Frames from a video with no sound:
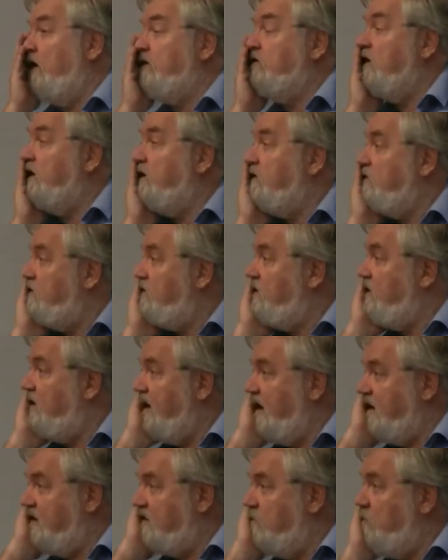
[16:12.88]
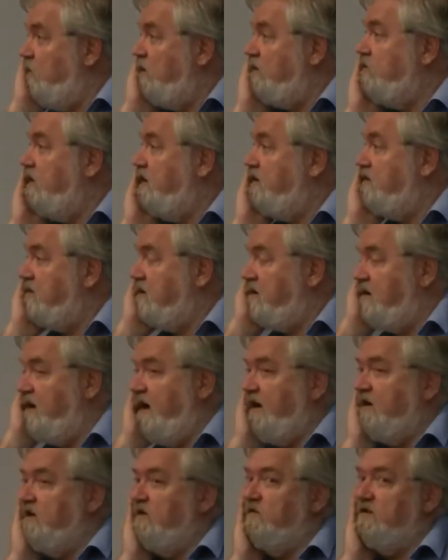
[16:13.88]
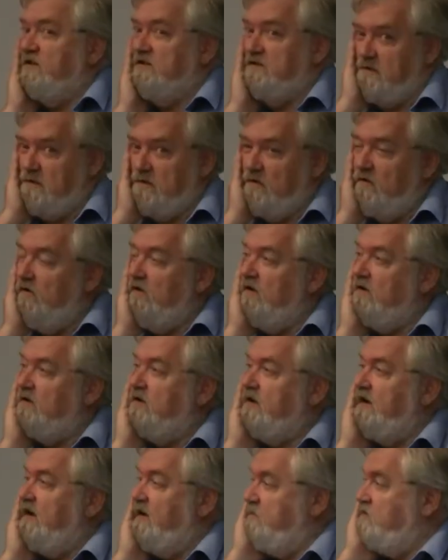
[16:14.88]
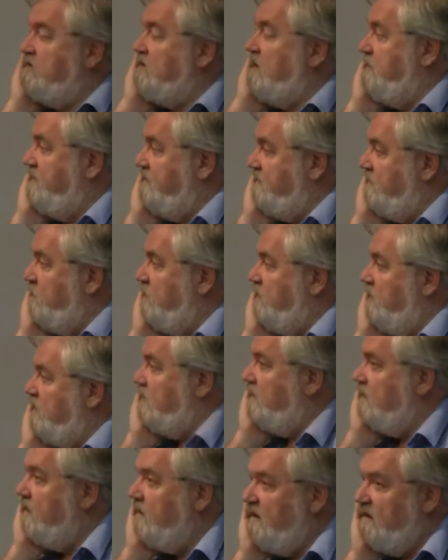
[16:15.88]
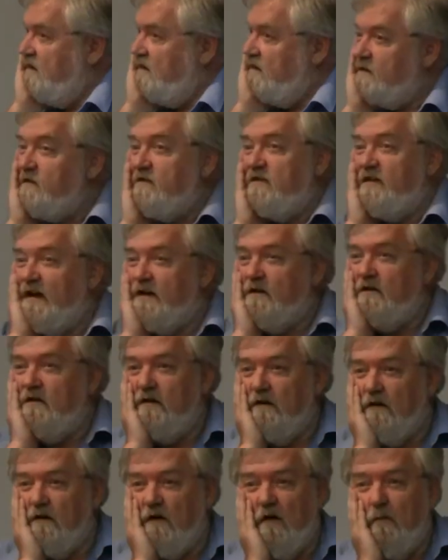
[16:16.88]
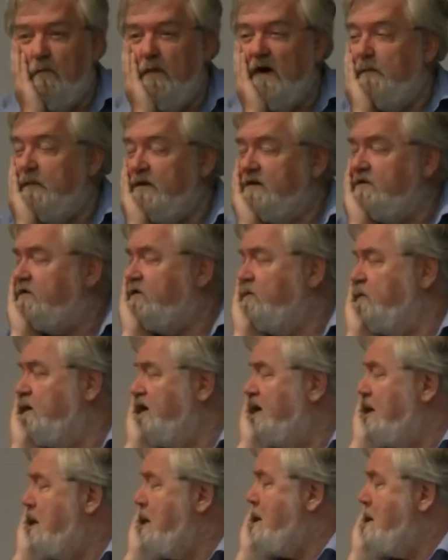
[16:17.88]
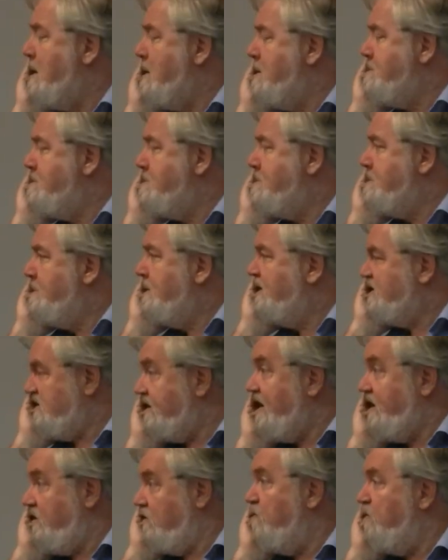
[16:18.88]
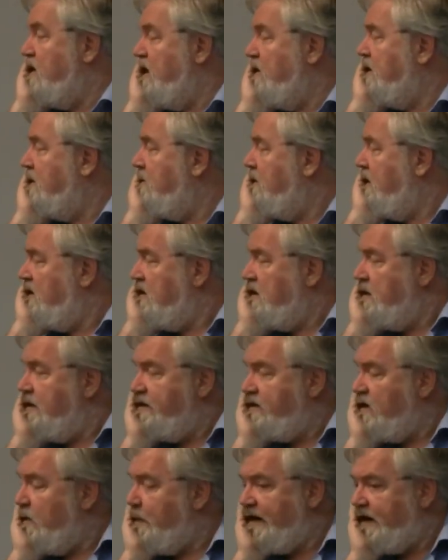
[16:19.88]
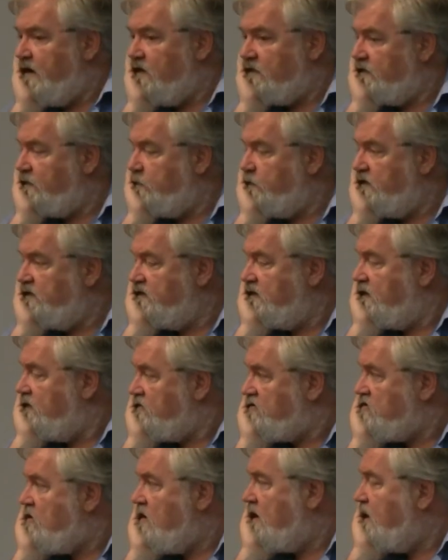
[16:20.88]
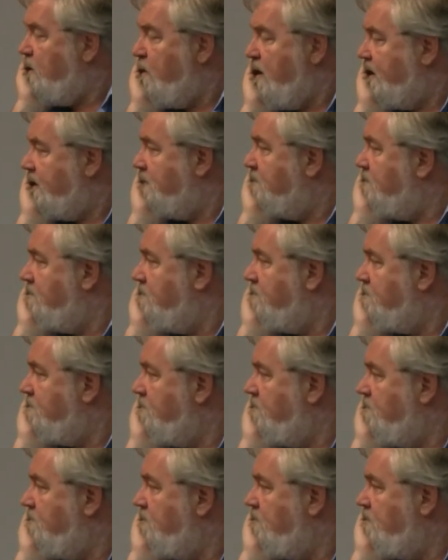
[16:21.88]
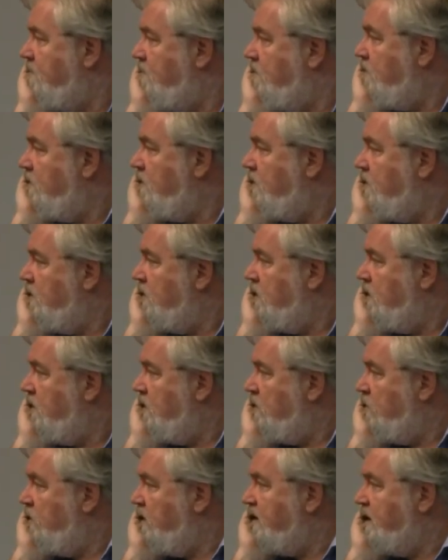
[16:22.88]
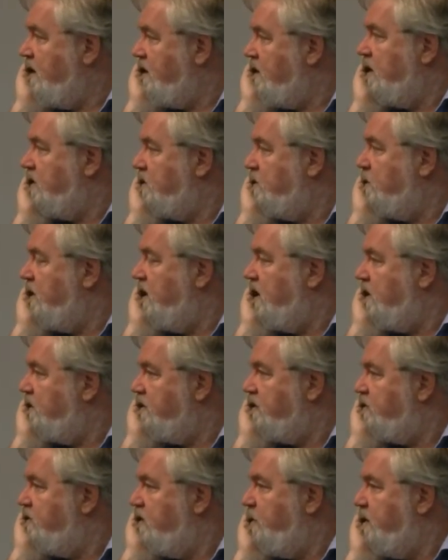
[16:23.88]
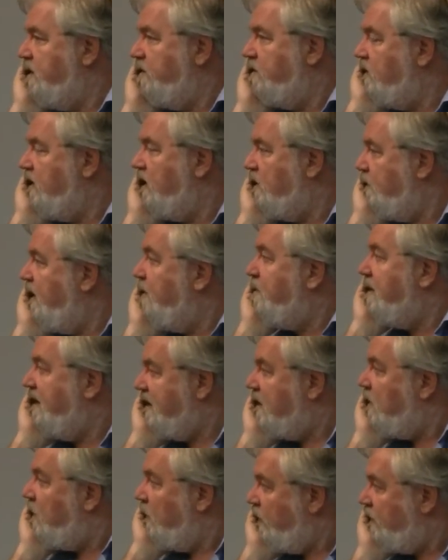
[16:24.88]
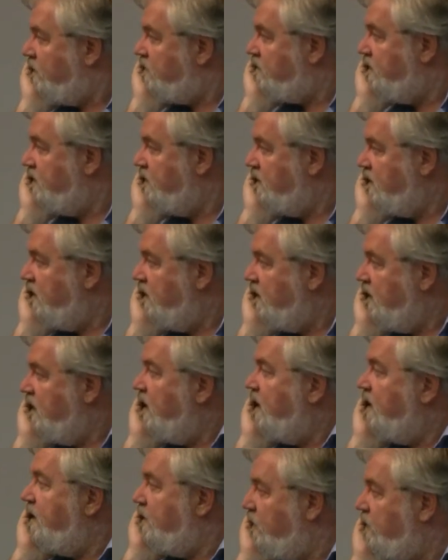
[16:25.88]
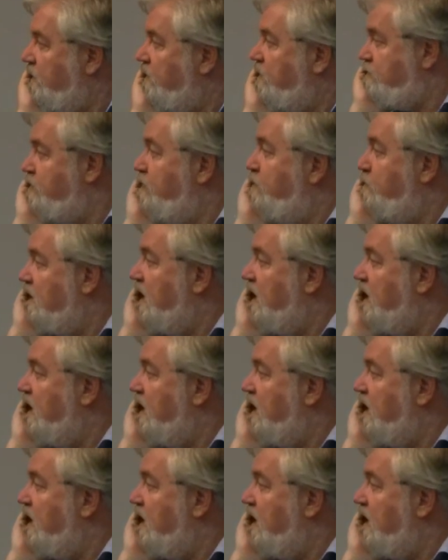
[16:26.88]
trade union activist, a long-time shop steward, said Obama to me. Said Obama. Nobody else would talk about him when they got to politics. Nobody would talk about him. It hurt too